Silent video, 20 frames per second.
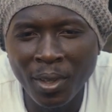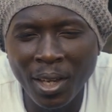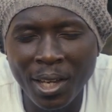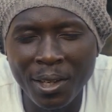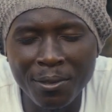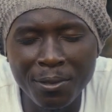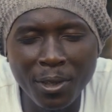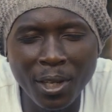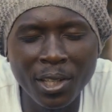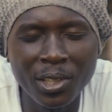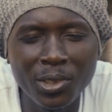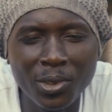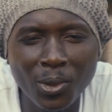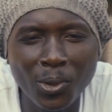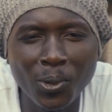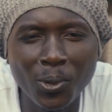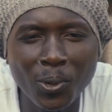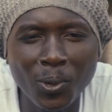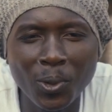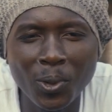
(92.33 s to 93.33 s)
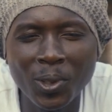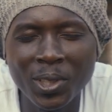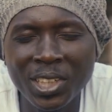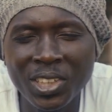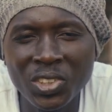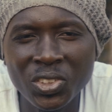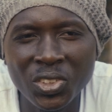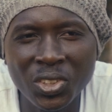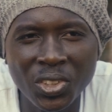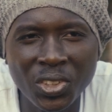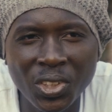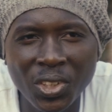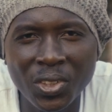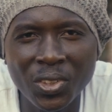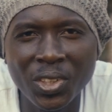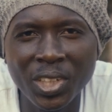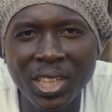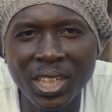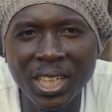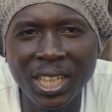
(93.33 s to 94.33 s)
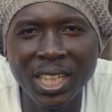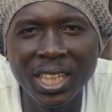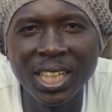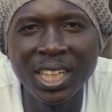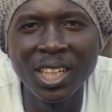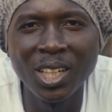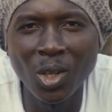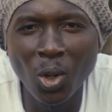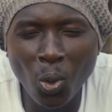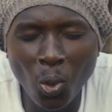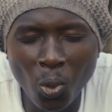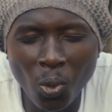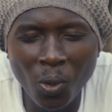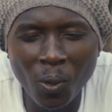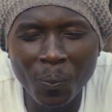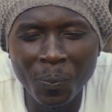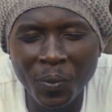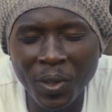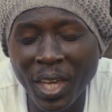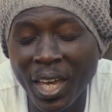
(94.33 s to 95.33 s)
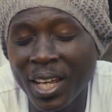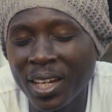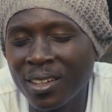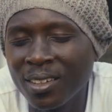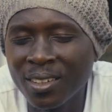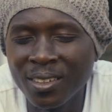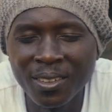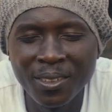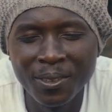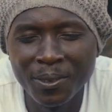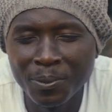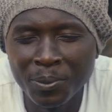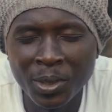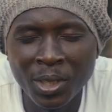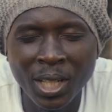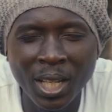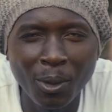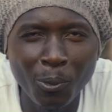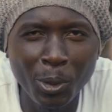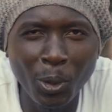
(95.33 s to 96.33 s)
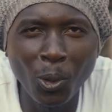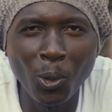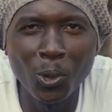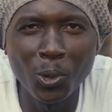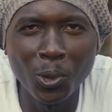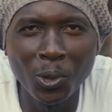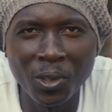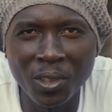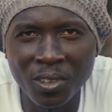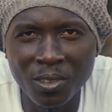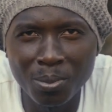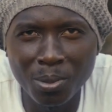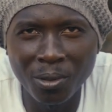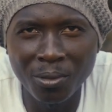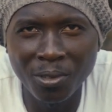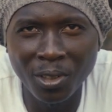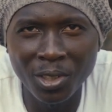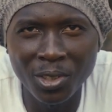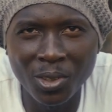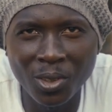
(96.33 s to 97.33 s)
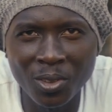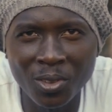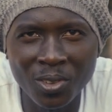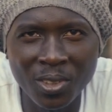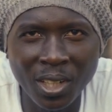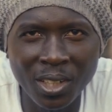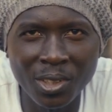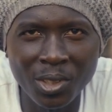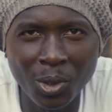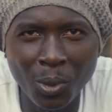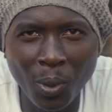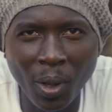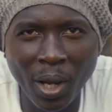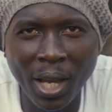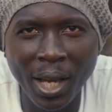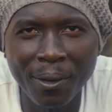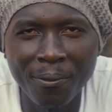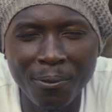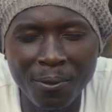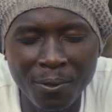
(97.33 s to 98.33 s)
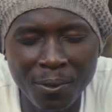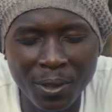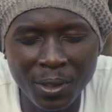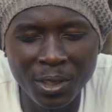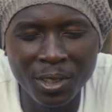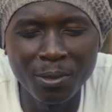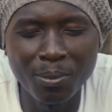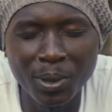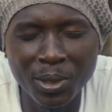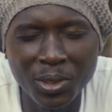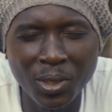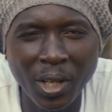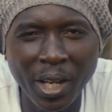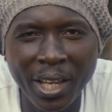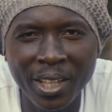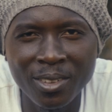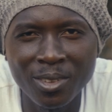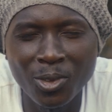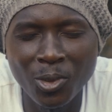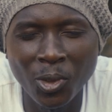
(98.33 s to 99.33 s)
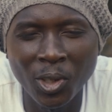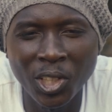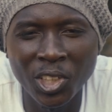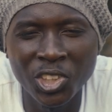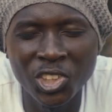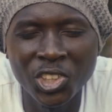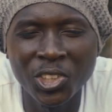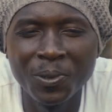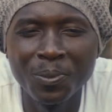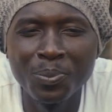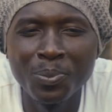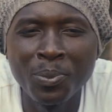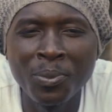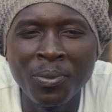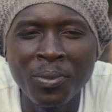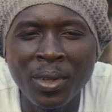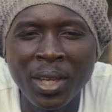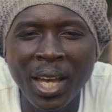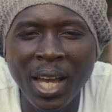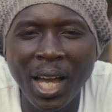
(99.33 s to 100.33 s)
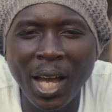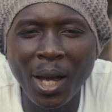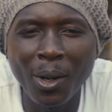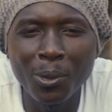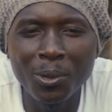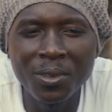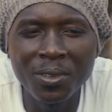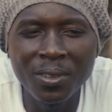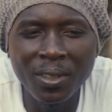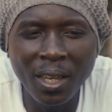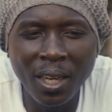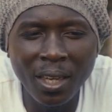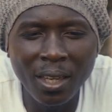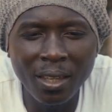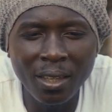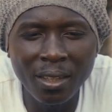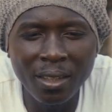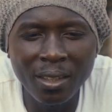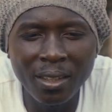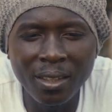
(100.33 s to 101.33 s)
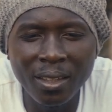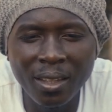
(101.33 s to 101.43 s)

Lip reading: aviation, engineering, law, and we all know these professions that require very specialized knowledge. I would say